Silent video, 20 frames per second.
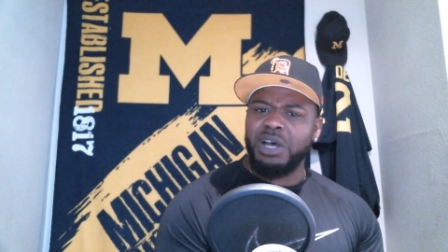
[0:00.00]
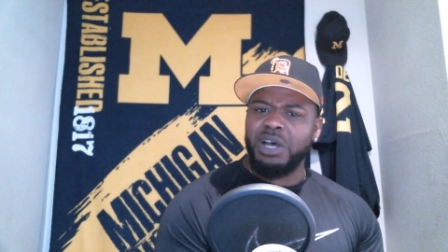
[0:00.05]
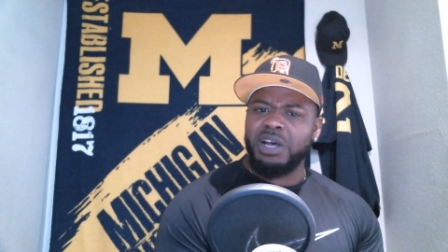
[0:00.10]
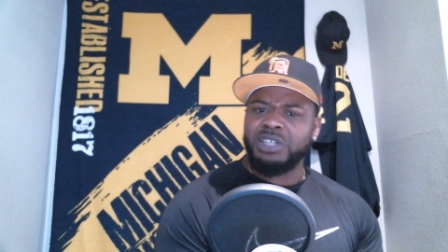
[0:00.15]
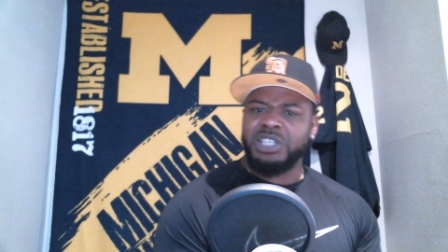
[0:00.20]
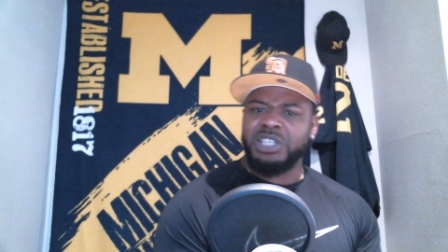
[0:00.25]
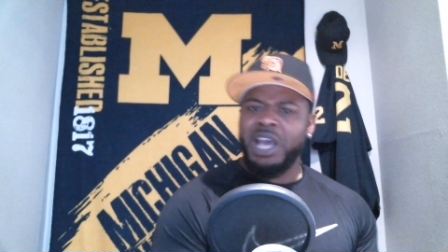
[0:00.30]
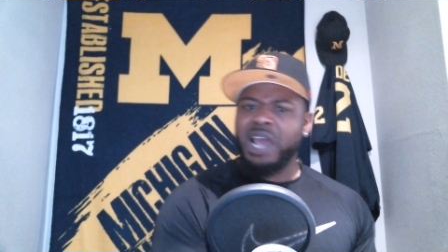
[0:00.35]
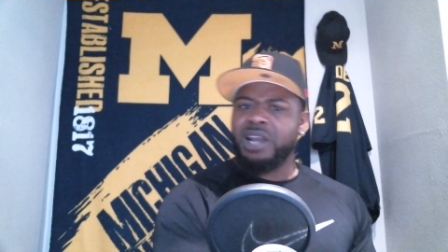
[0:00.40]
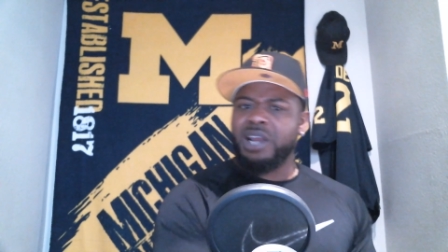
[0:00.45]

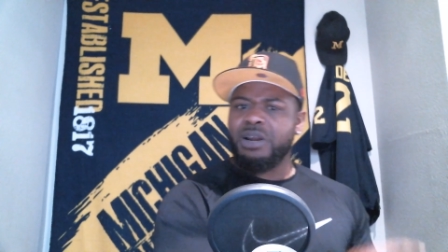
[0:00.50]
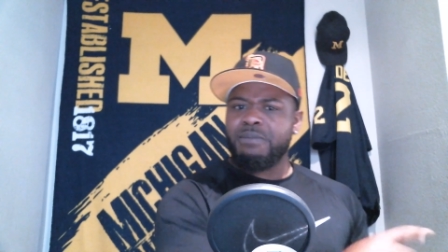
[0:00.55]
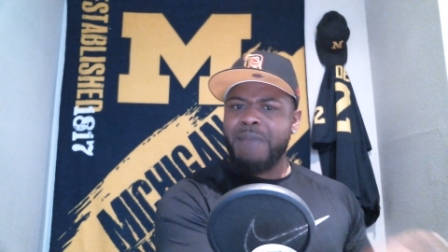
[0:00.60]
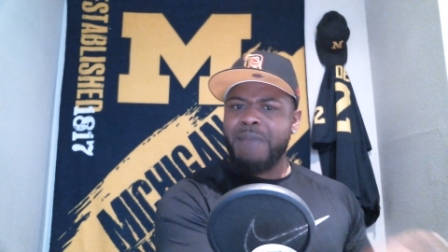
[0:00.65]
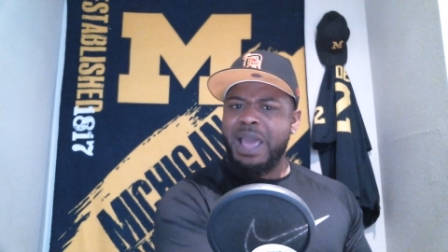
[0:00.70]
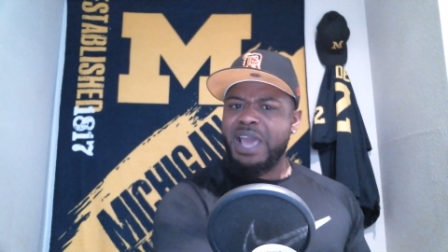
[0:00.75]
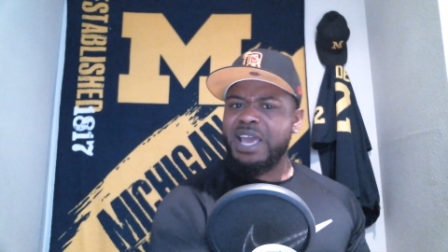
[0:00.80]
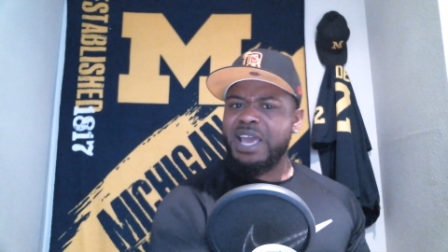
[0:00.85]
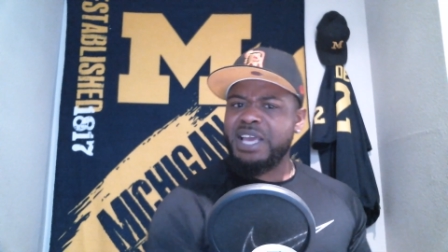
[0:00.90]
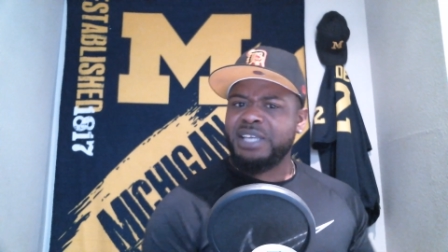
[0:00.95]
Taylor
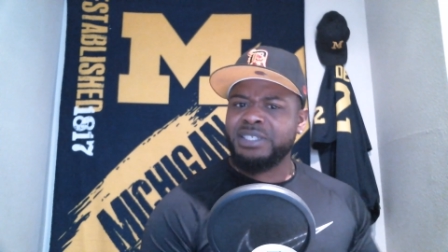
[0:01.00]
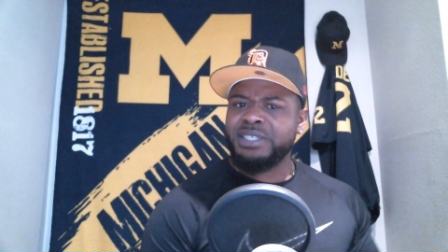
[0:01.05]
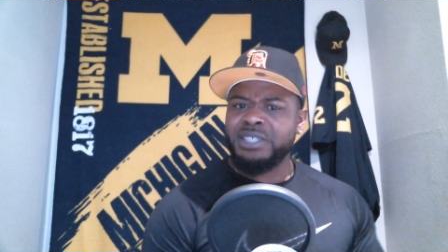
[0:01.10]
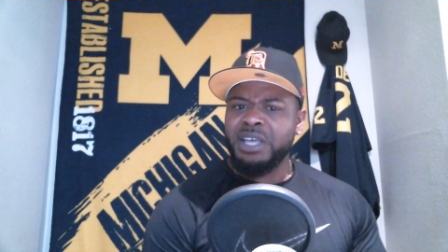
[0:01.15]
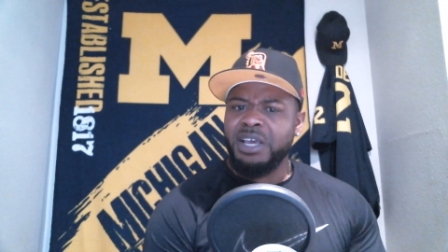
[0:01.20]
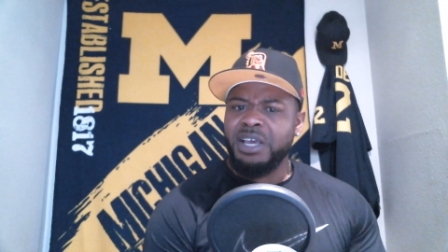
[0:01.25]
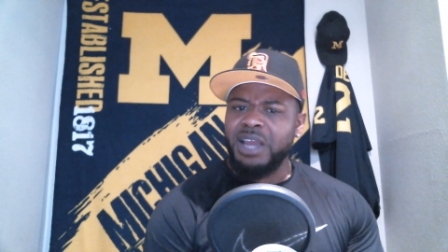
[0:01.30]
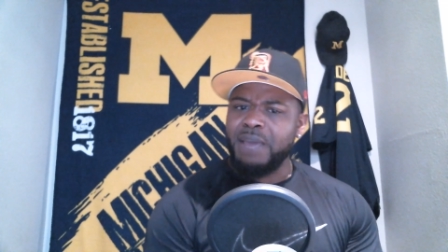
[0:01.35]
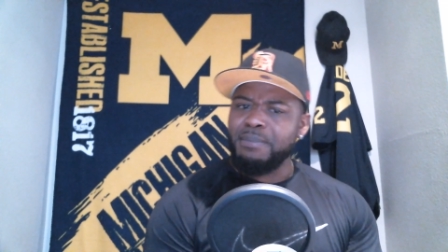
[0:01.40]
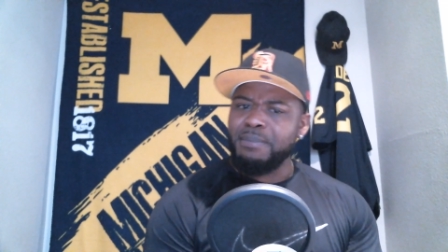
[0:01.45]
Mays,
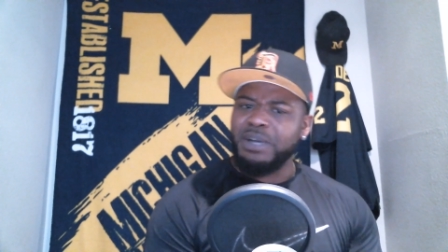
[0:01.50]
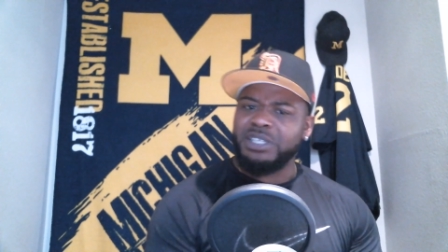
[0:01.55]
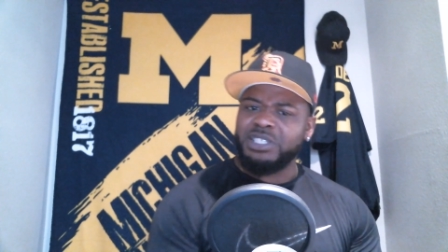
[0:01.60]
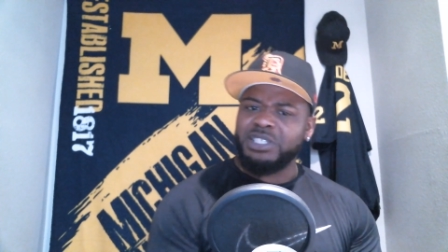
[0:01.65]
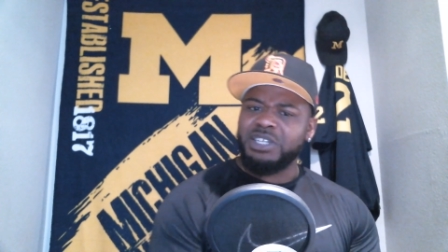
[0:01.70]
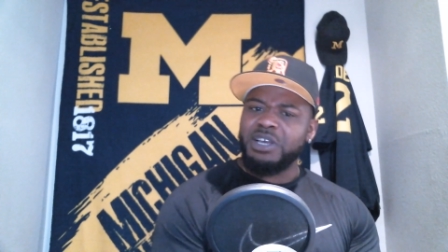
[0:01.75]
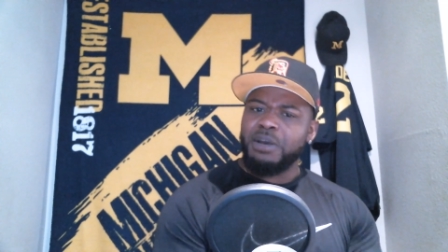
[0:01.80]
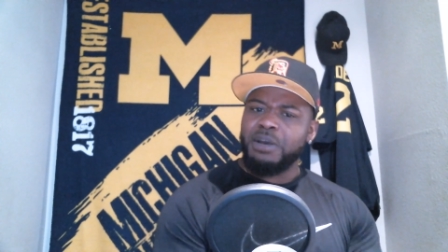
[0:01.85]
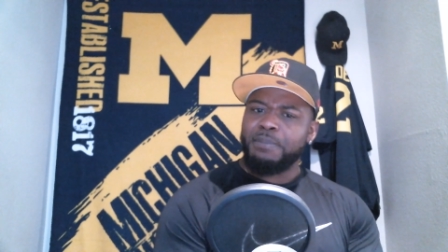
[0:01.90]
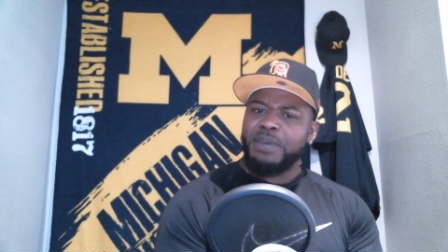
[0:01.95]
they must
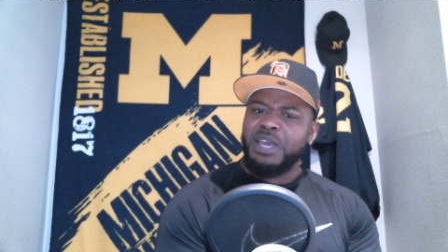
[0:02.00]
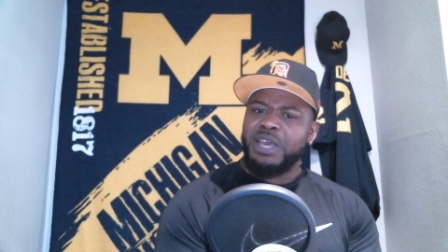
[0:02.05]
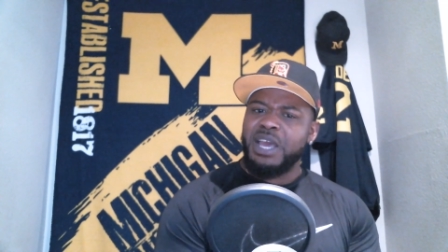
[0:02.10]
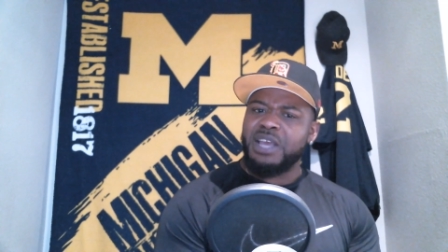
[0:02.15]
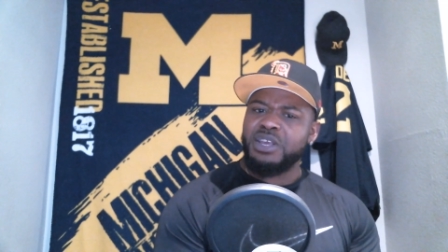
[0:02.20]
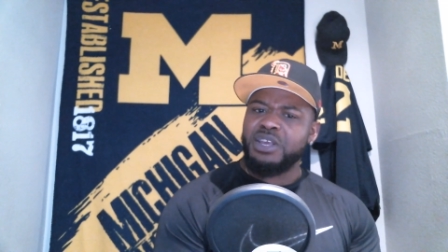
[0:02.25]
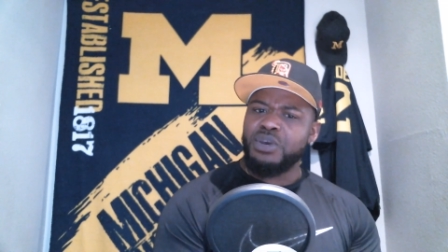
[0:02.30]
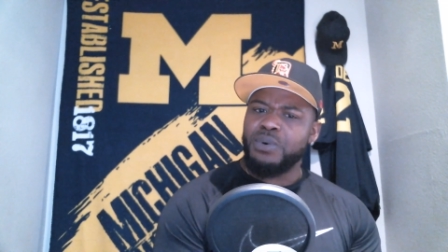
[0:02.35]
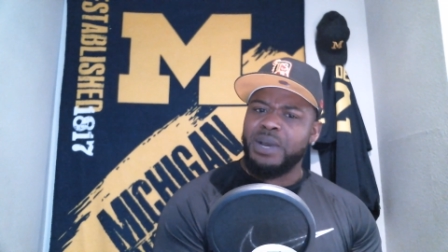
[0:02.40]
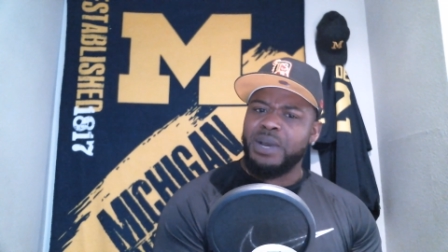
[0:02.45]
still be at
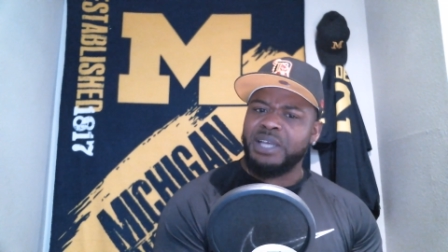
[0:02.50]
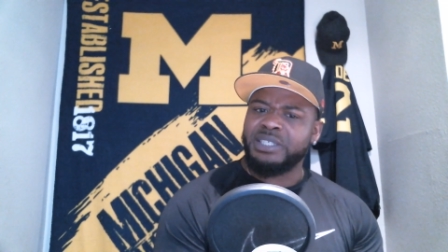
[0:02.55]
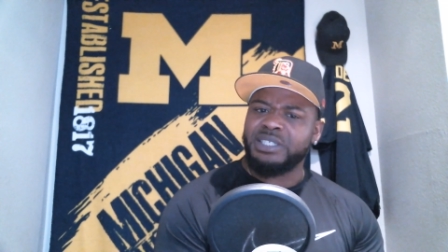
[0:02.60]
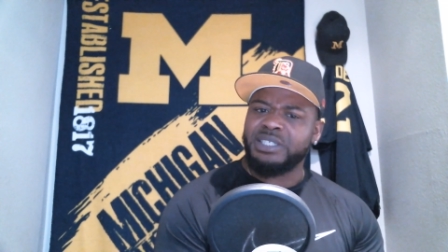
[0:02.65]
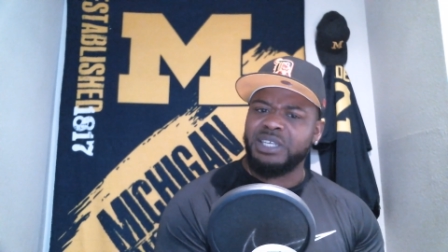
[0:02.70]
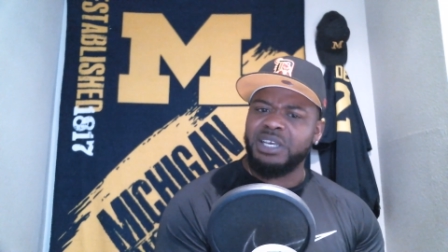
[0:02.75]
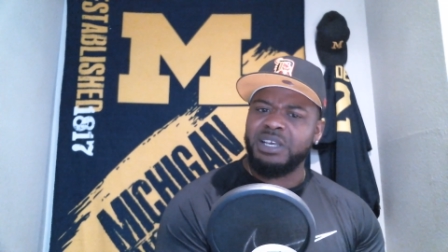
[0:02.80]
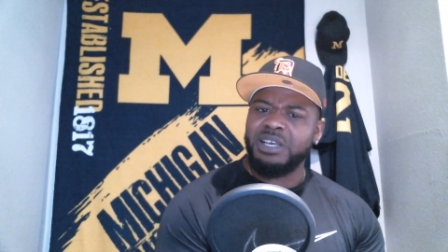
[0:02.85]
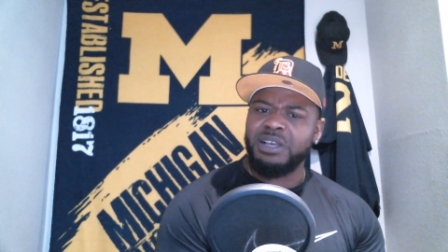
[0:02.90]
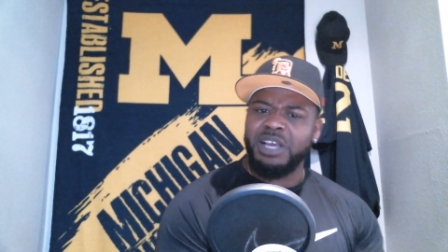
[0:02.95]

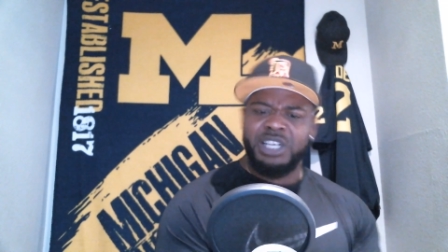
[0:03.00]
USC.